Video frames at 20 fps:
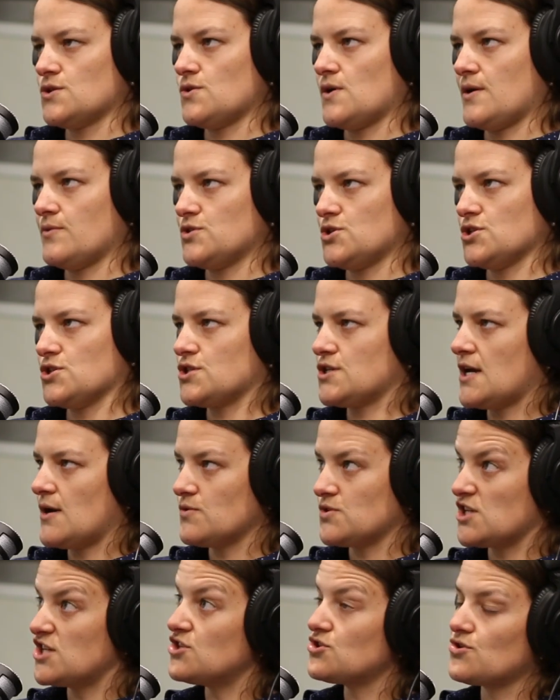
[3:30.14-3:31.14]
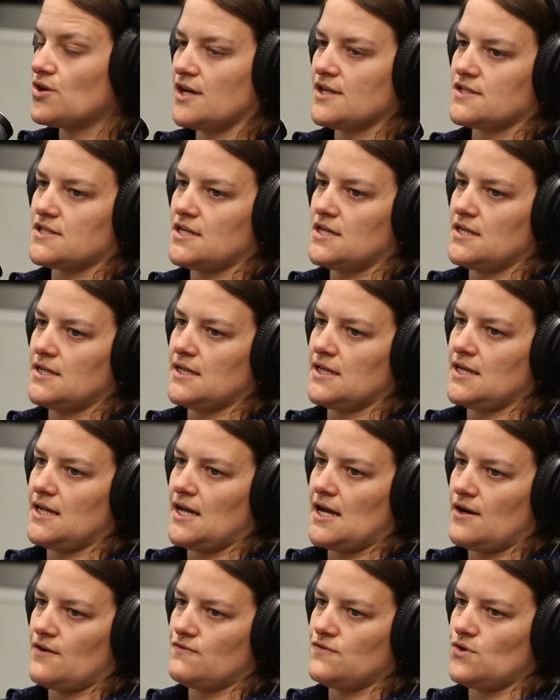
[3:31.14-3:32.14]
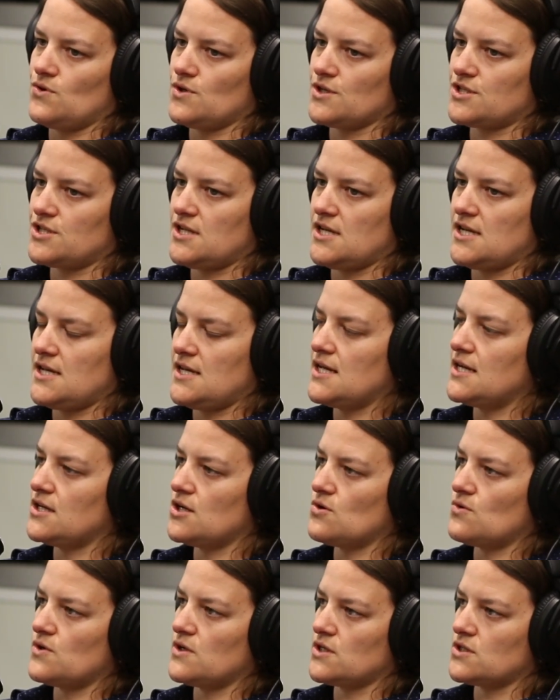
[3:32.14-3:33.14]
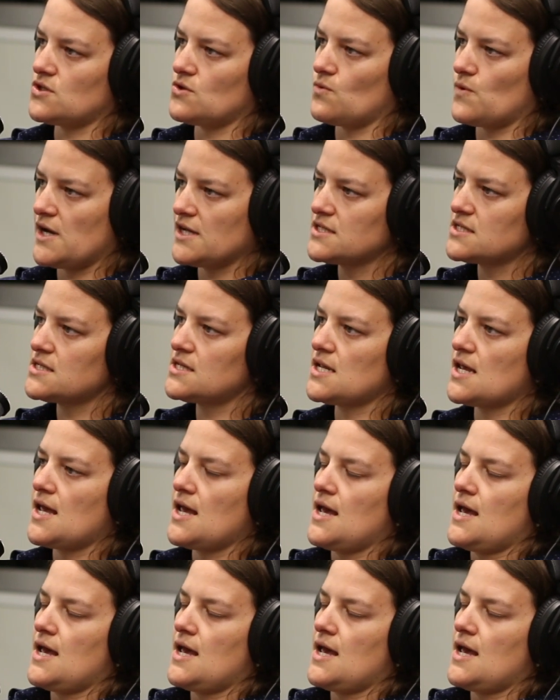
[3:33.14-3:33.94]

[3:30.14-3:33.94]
So I was interested in getting out of New York State and going to the West.